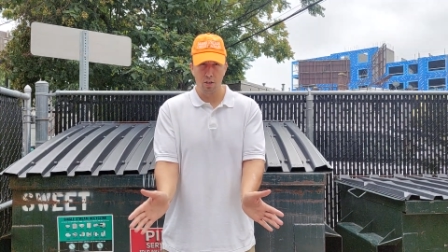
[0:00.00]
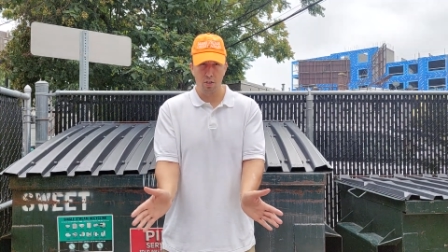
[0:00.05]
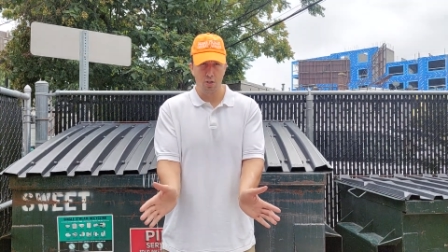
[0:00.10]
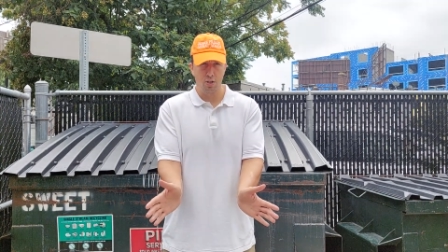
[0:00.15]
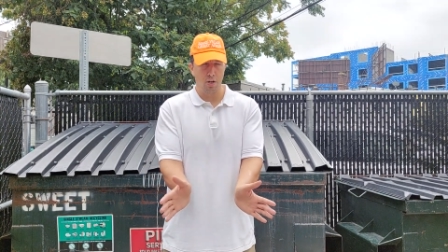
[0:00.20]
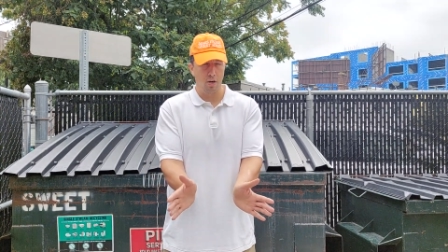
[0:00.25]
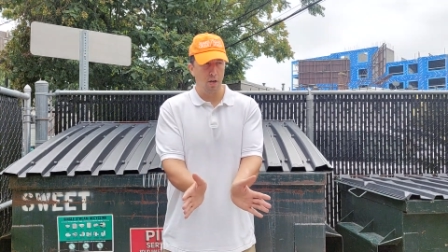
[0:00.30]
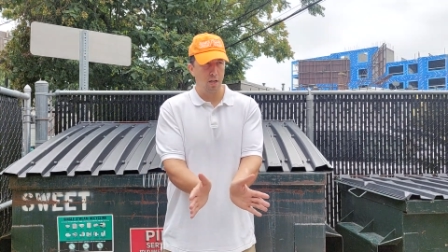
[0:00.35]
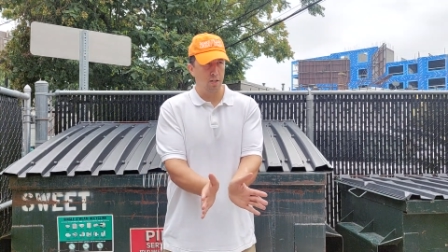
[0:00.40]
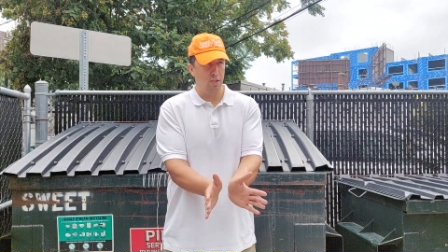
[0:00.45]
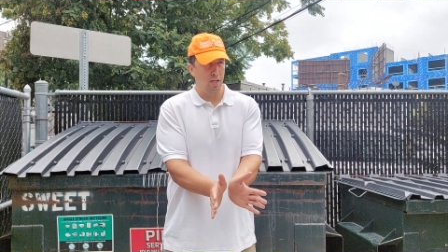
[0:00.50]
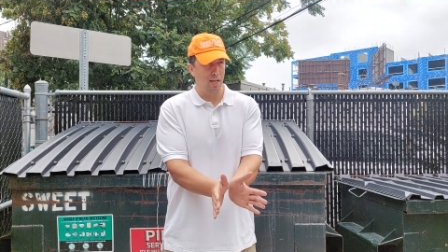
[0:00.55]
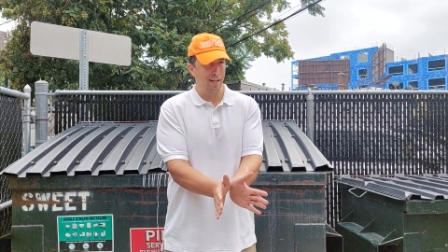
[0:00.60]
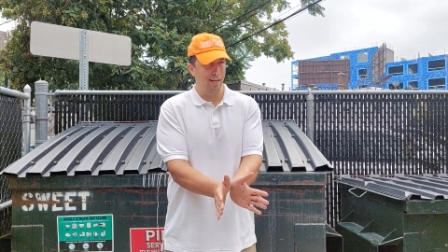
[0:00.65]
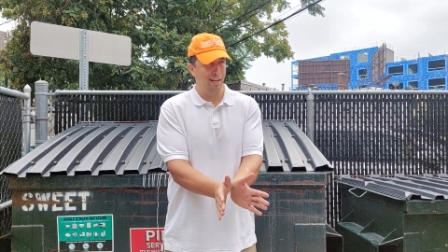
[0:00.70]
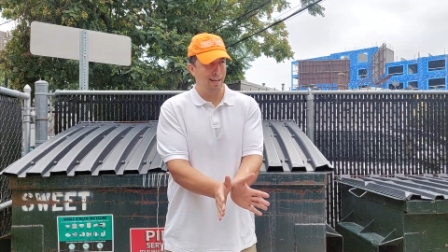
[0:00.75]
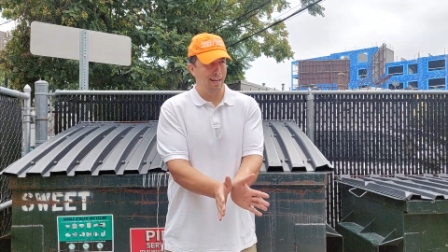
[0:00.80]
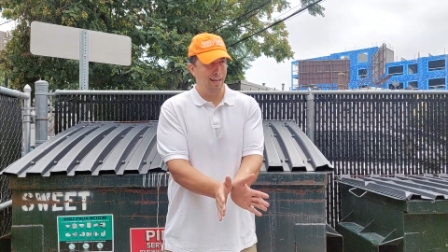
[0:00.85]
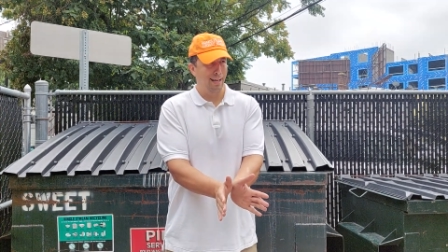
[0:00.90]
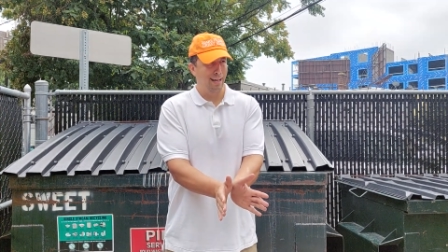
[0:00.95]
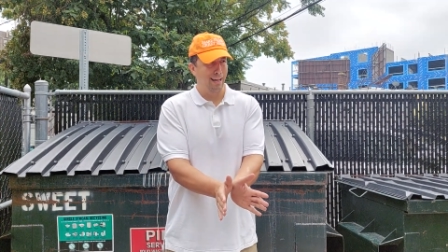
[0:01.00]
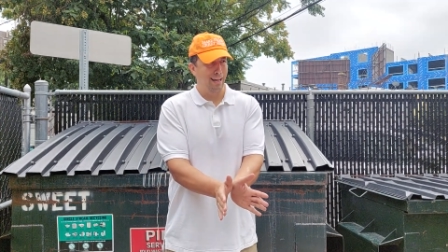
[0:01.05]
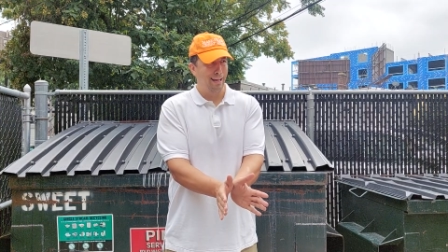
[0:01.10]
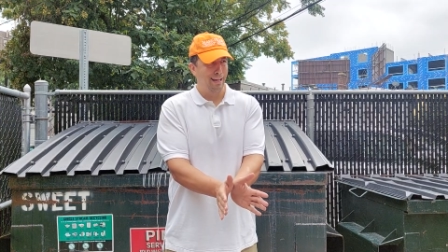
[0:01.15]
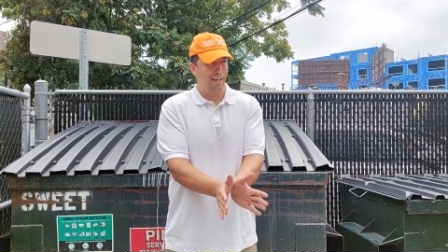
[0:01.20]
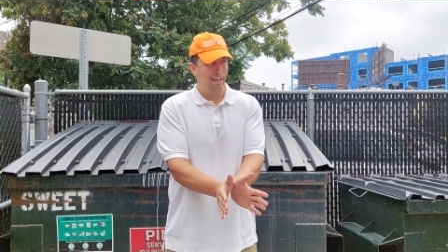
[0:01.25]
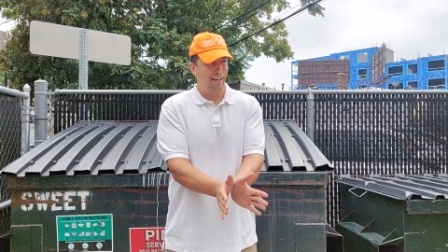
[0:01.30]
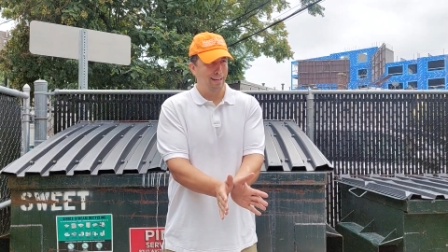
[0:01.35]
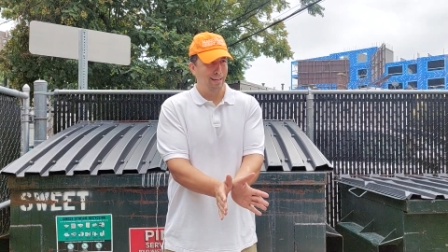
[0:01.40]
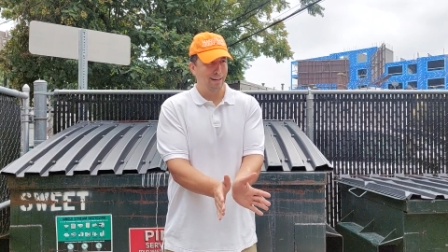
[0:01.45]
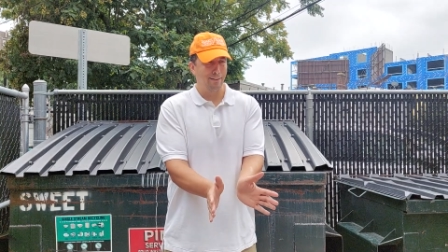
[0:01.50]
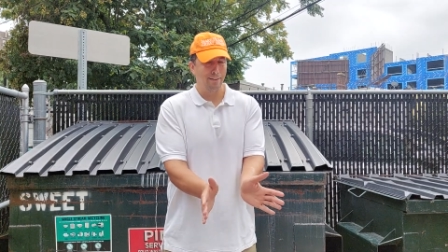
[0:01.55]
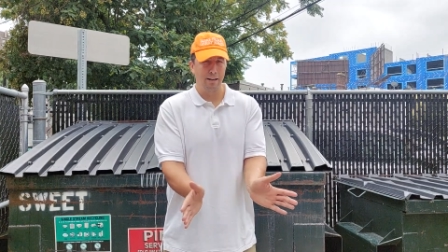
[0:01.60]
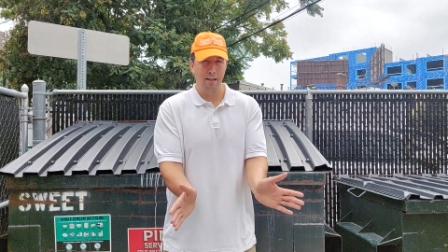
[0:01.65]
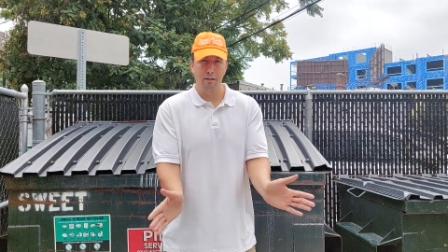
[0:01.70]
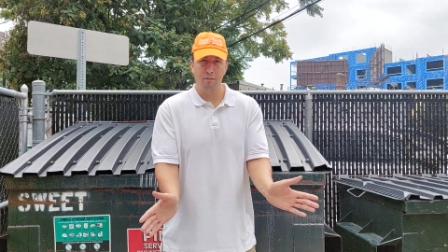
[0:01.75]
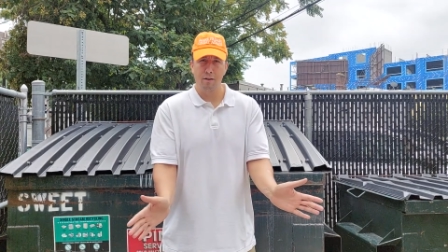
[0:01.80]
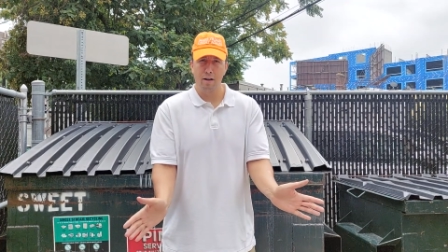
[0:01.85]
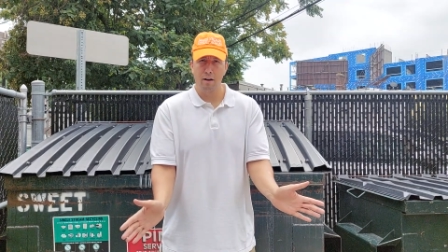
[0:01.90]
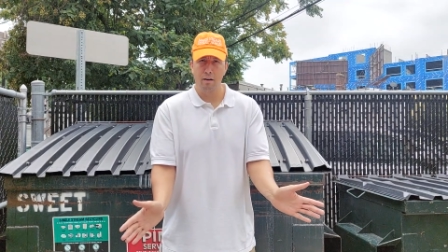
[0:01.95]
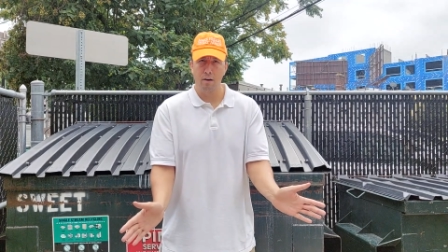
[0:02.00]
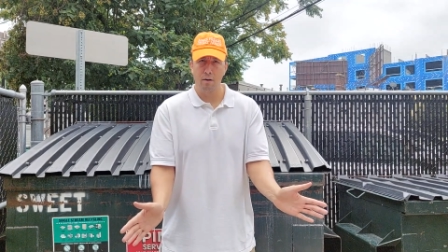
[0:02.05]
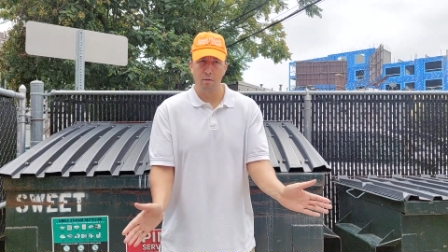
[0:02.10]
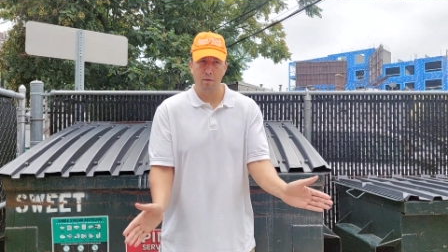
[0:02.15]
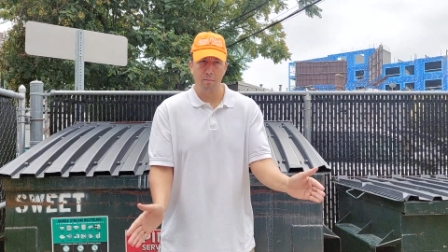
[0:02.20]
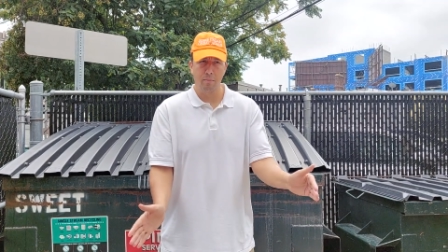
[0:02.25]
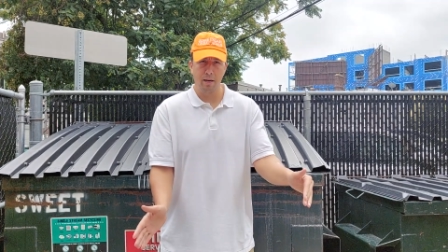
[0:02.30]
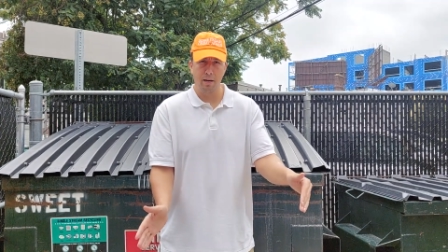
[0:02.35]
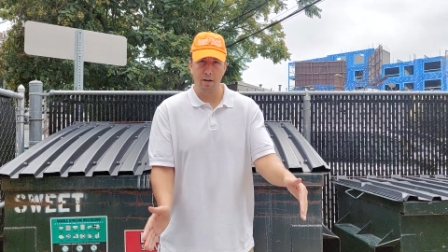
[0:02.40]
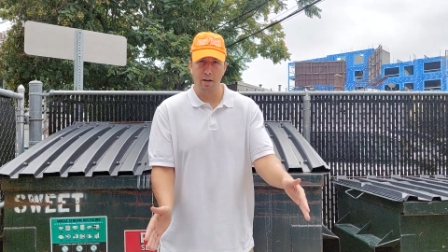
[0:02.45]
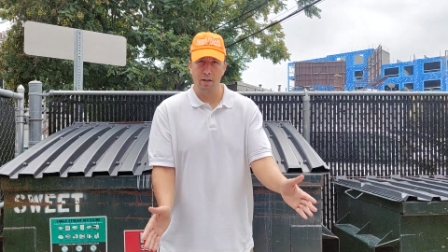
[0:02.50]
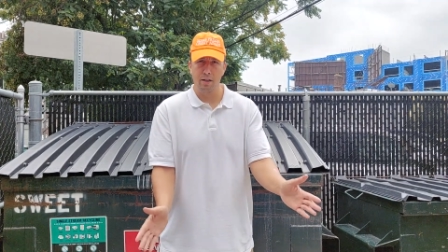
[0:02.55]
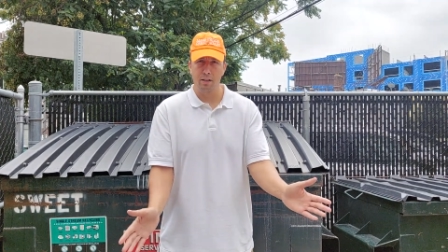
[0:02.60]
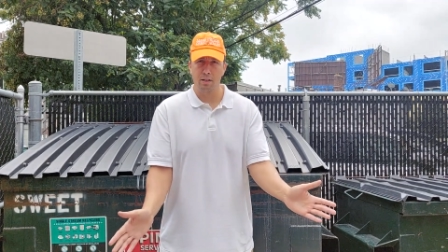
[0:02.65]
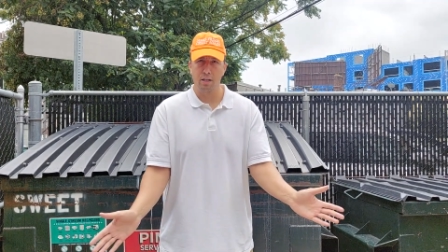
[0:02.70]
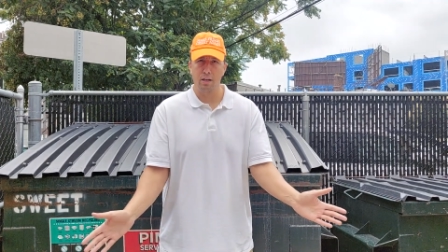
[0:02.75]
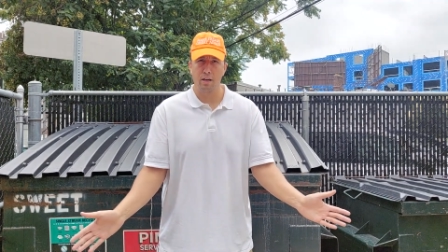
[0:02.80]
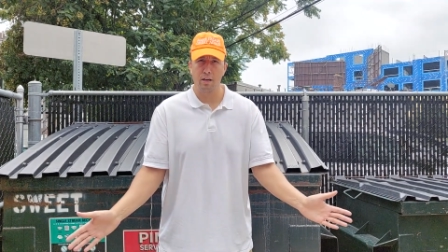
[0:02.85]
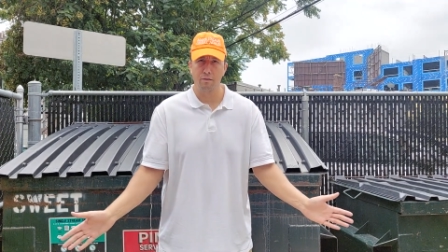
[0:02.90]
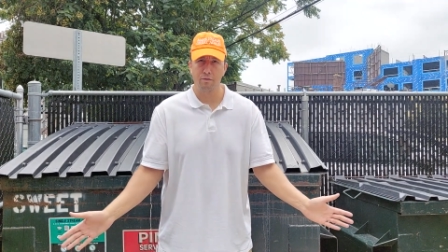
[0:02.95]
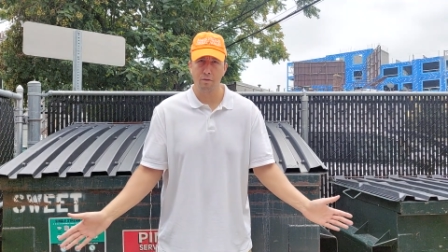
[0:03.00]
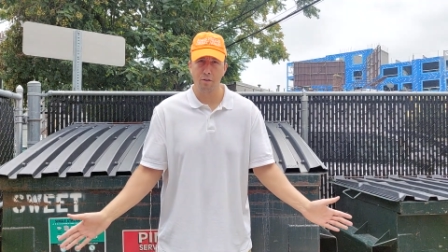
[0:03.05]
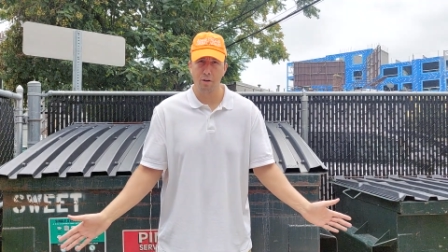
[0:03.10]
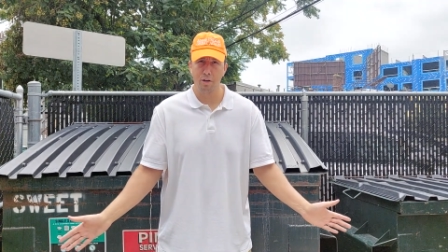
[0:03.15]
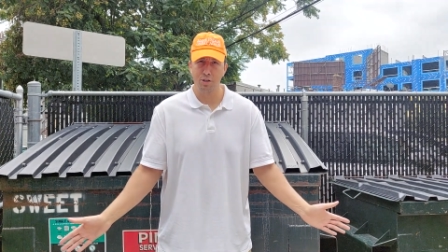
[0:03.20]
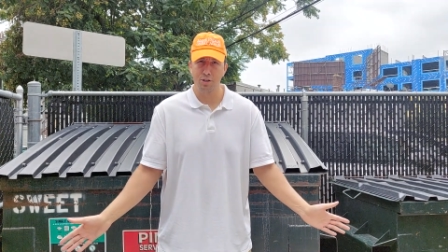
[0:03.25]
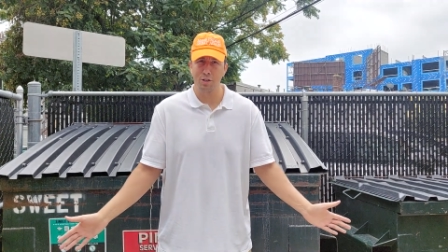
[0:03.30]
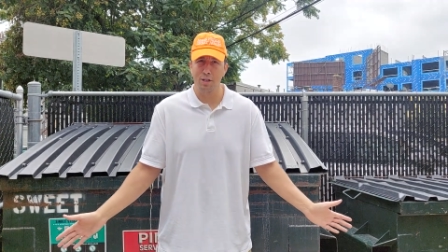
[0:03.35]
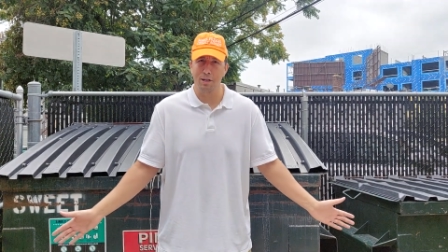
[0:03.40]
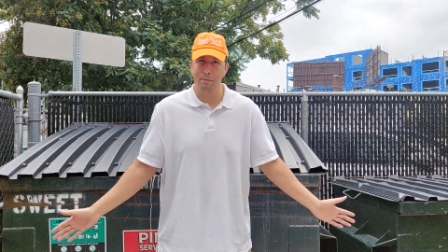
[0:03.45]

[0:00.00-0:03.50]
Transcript: So I said, you know what, Elvira, we'll bury you at the golf course.